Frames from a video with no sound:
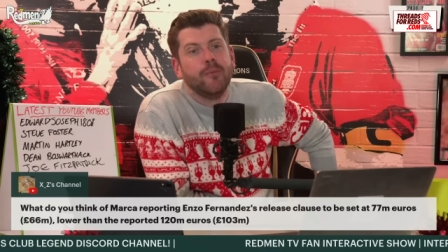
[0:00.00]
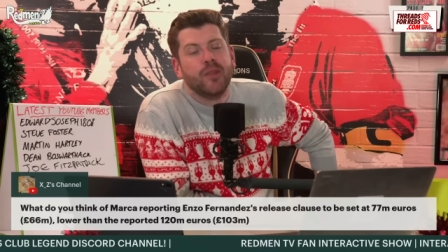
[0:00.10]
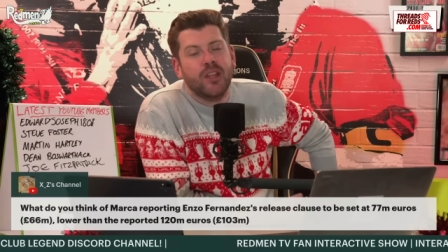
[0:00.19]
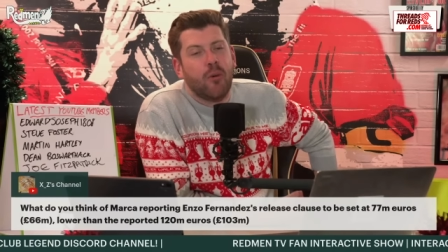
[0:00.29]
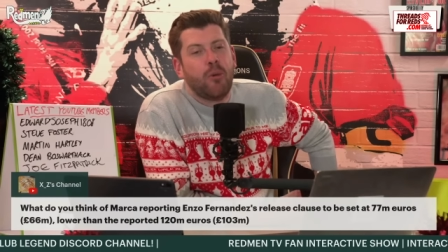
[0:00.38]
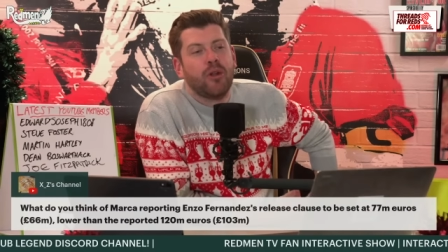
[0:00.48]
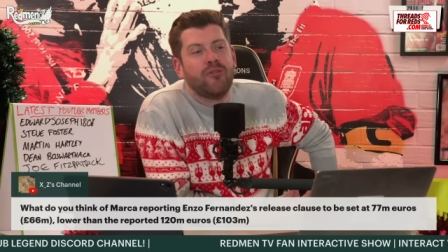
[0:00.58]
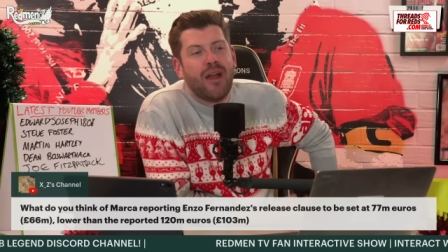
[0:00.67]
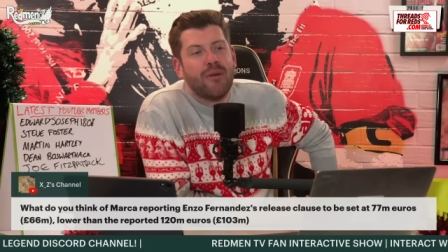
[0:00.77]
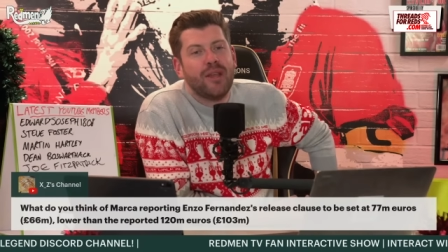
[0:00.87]
Liverpool are
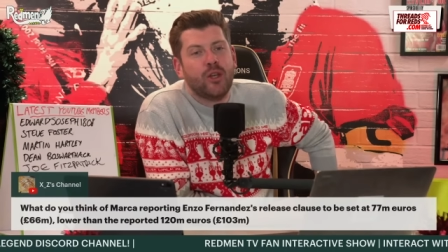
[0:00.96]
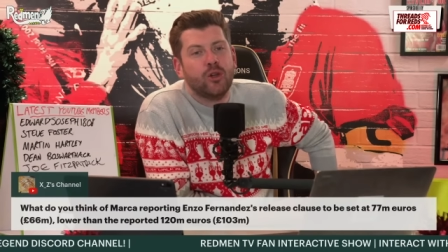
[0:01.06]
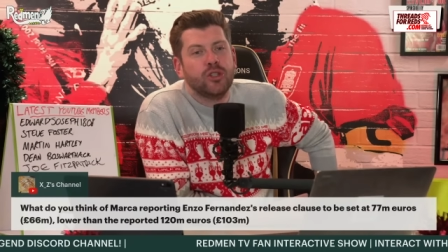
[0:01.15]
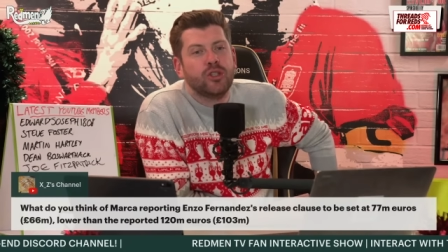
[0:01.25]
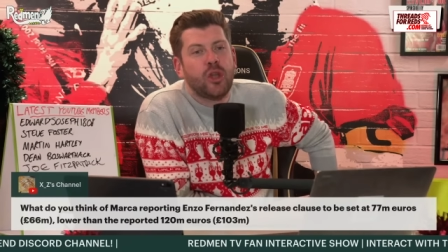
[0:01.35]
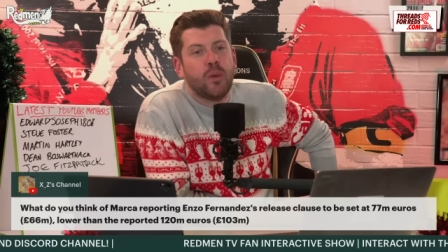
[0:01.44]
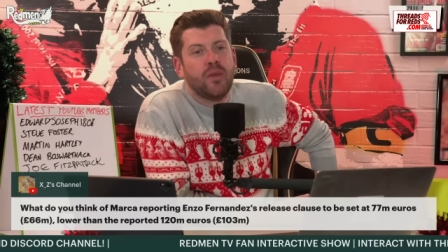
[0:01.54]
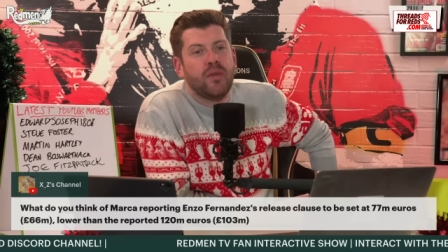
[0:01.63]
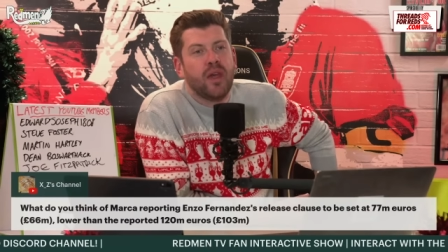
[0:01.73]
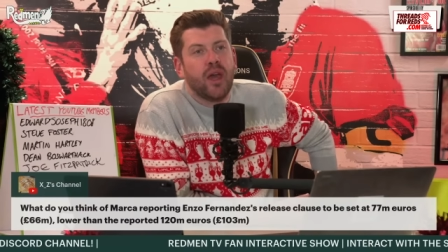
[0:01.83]
very good at
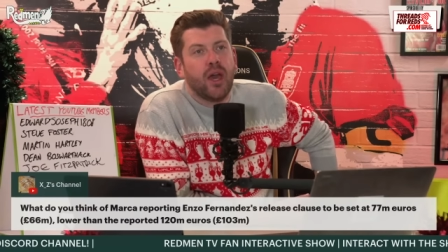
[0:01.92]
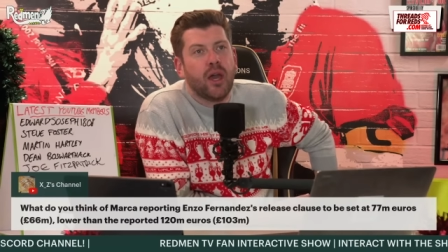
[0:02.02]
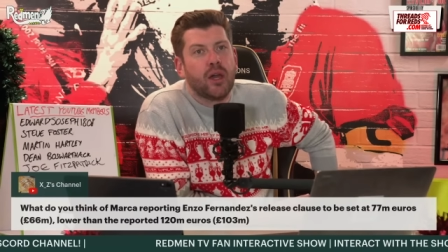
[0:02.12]
doing the